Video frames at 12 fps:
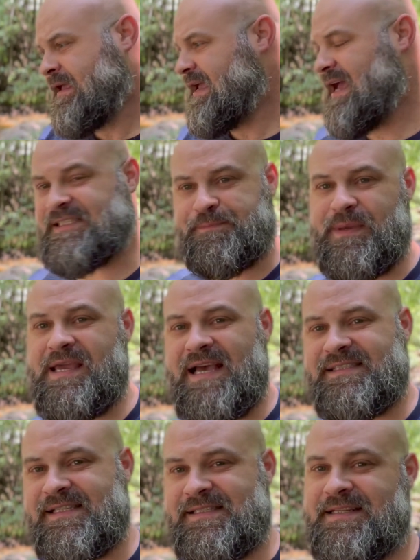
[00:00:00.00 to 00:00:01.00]
as B
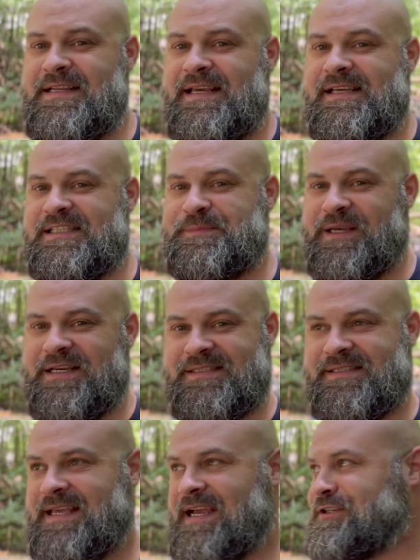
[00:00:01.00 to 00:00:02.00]
S as it is, because
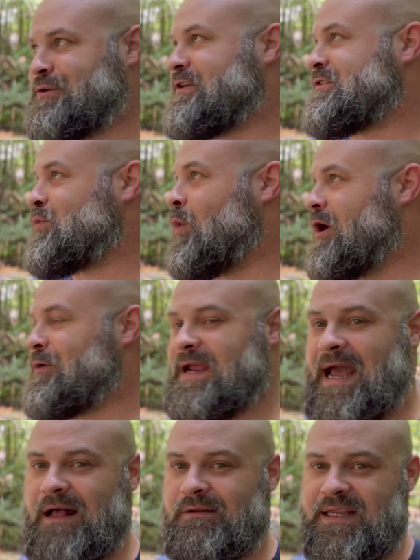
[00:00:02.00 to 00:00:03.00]
it's like, dude, there's one
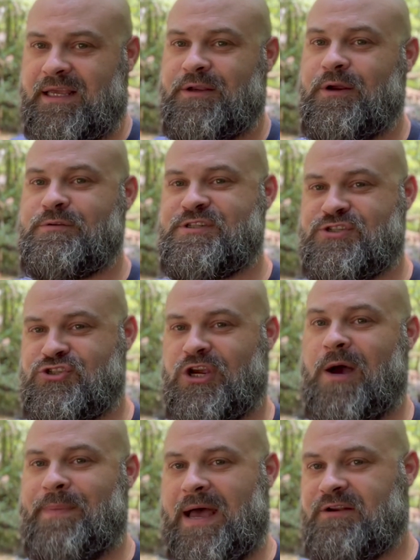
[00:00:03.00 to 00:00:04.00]
reality. You don't just
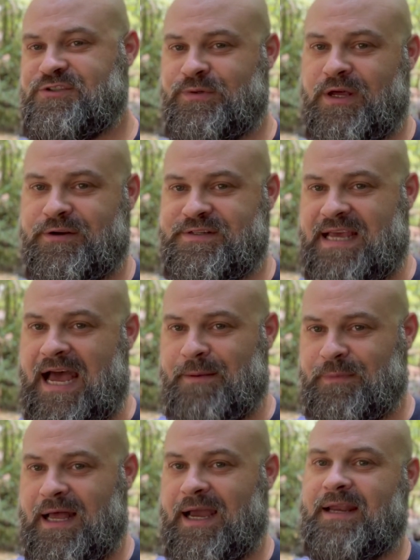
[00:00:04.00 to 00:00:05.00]
jump out to another
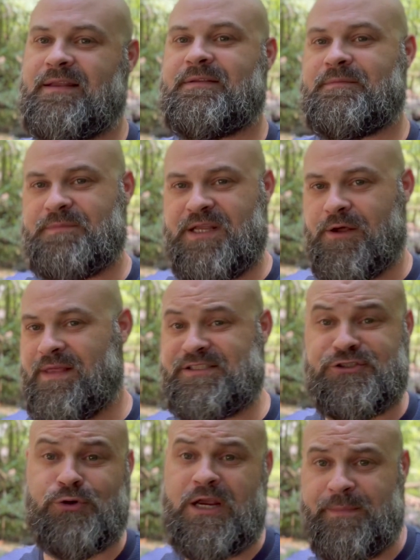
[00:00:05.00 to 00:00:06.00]
timeline. You know, that's
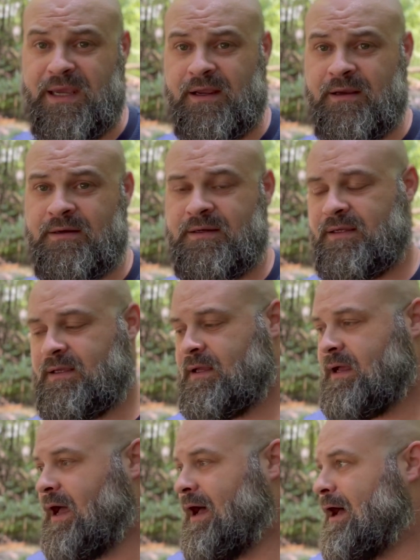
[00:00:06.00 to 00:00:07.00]
dreaming.
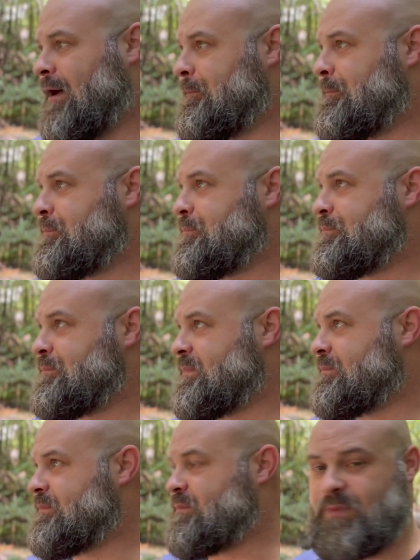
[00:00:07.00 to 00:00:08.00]
Um,
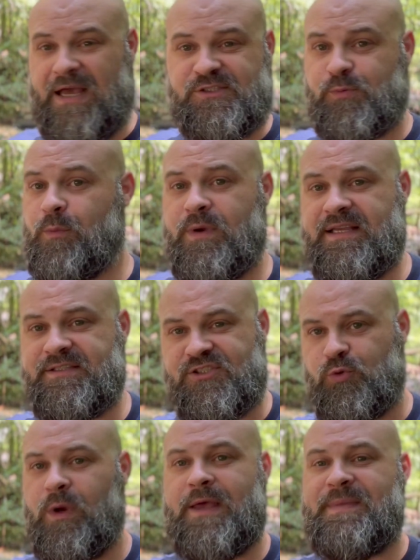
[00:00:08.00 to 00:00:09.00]
that's when we
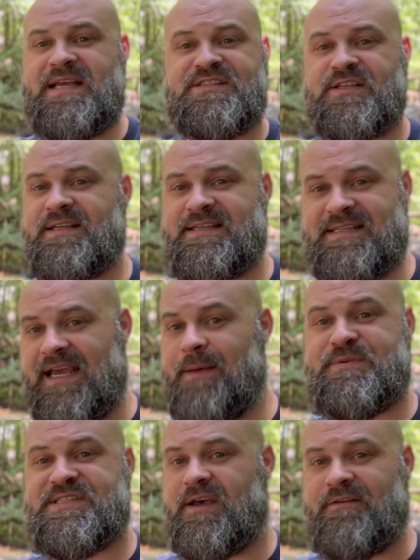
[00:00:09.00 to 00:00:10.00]
swim into the
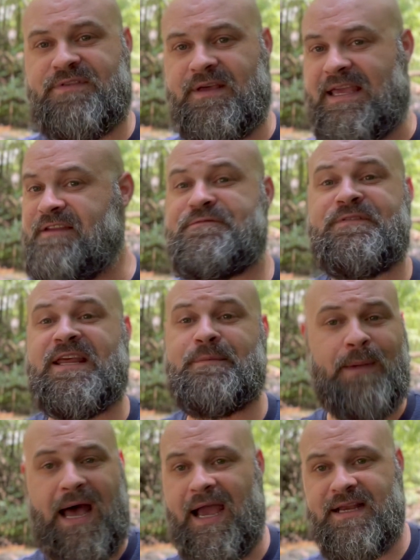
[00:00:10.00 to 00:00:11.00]
depths of the infinite
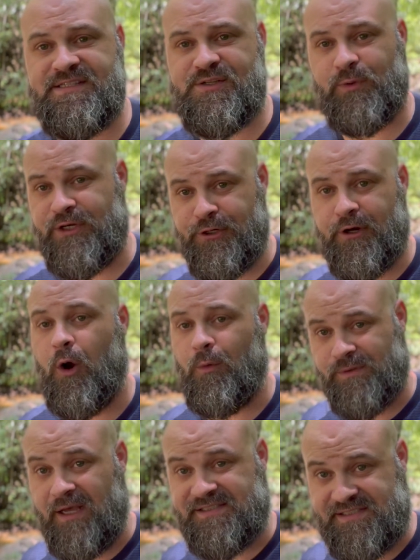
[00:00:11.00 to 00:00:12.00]
mind, when you're
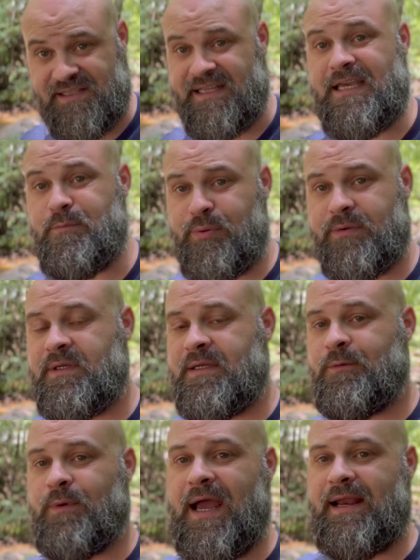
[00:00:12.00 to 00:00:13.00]
asleep,
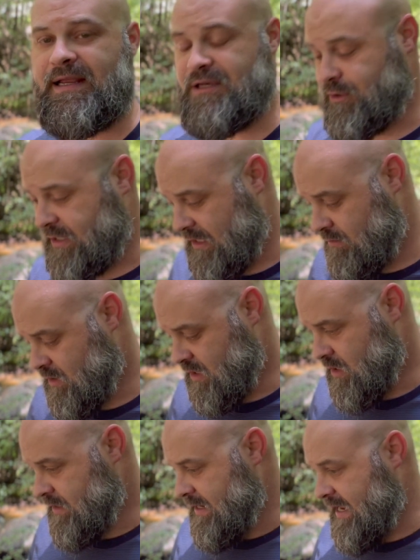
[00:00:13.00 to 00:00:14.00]
right? And you can,
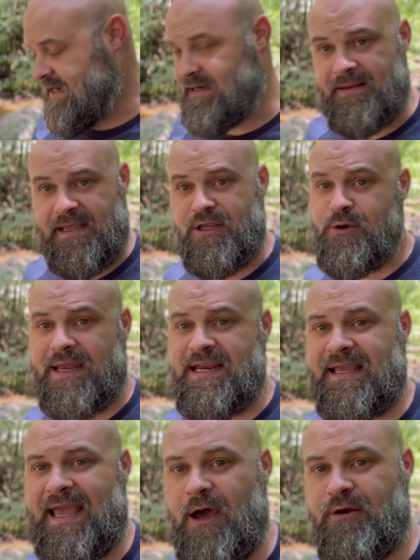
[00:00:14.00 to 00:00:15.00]
in, you can
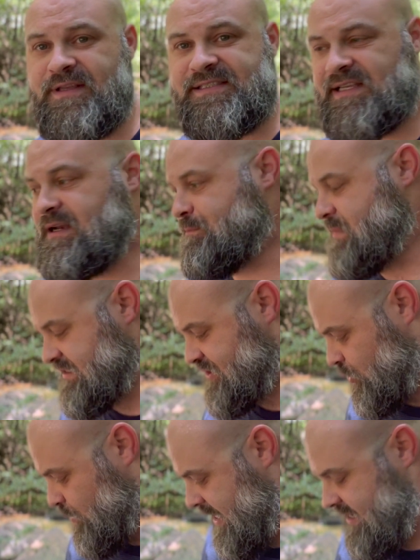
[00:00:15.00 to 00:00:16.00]
encounter this in a
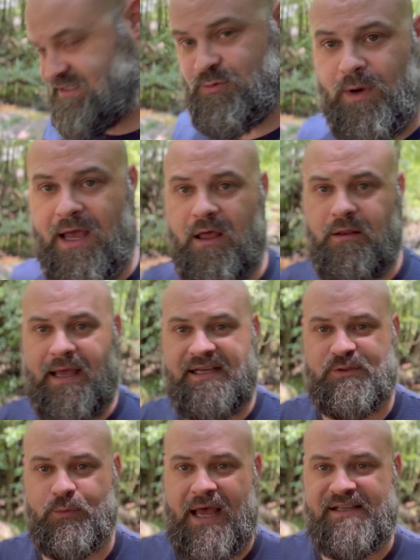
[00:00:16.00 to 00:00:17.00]
mental way as well
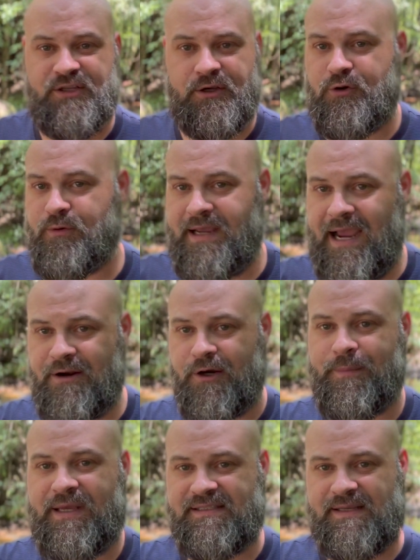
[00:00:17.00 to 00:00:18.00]
as, as a creator,
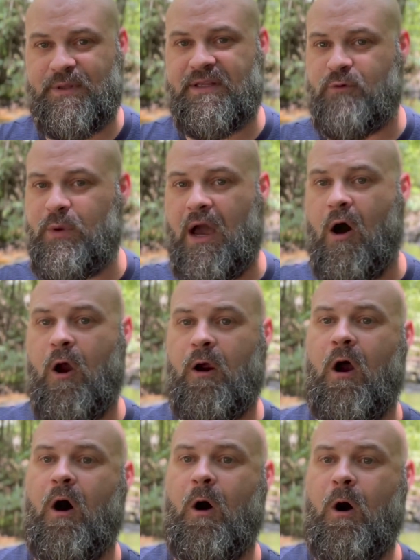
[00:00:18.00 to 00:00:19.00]
because I believe we are
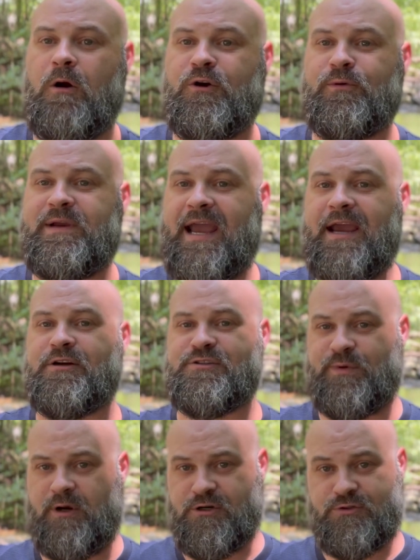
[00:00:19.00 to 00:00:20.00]
all creators.
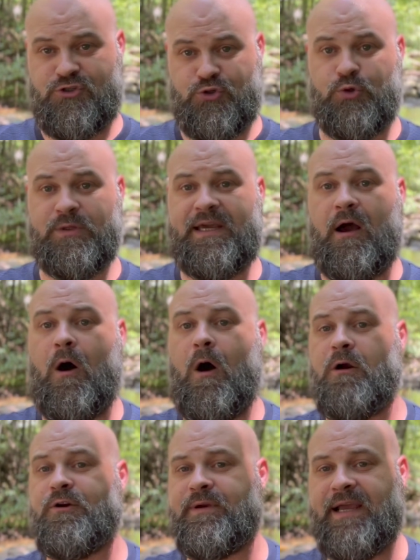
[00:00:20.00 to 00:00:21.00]
We are truly
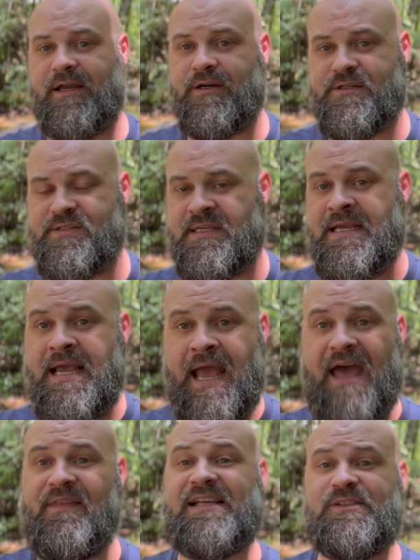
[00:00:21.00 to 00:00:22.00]
all creators.
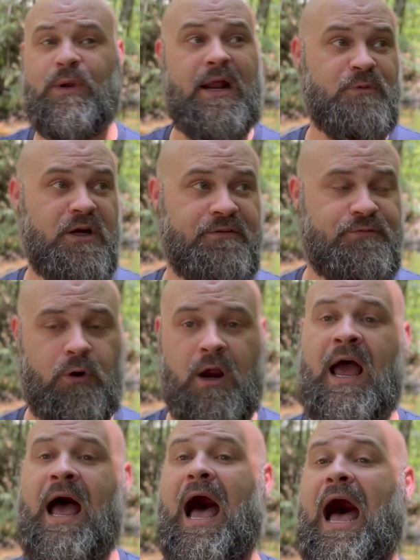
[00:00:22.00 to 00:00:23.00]
And that's what I'm looking for.
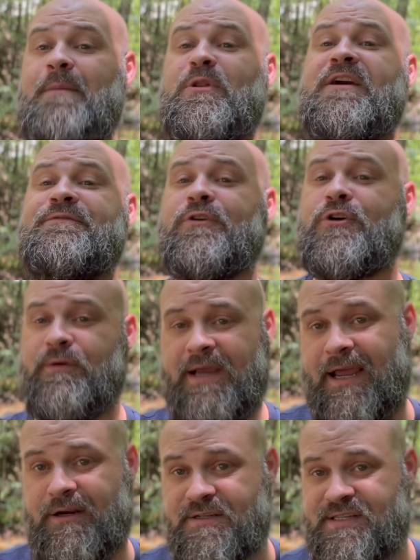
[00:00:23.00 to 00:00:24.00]
I'm looking for
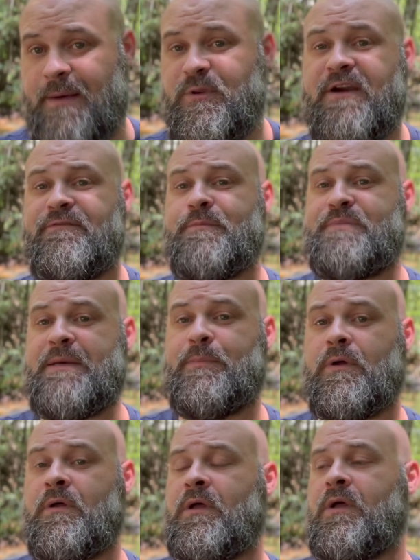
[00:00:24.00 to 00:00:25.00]
creators. I'm looking for
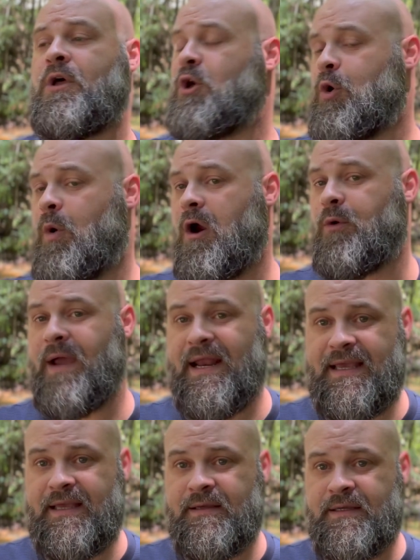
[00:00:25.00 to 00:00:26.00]
people who are
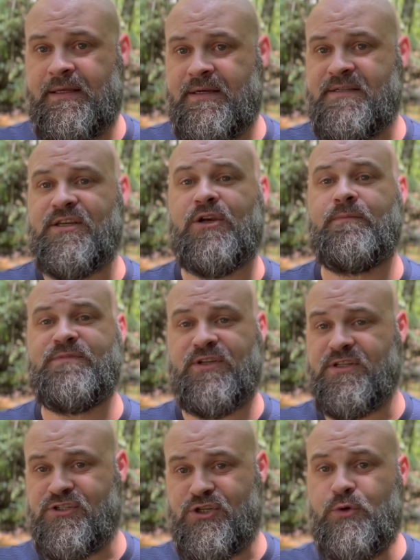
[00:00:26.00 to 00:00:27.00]
ready to, to
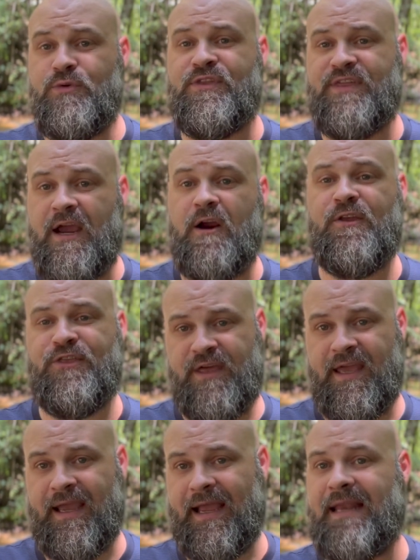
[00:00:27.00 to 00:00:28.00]
do their
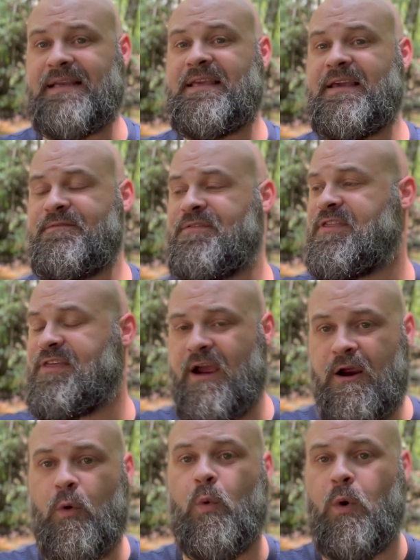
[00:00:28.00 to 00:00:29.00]
thing and give
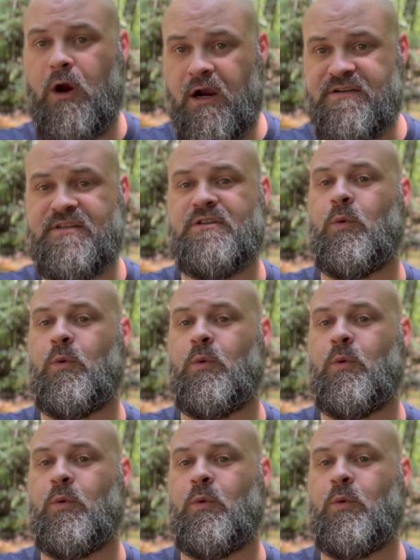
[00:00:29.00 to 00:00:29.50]
their work to the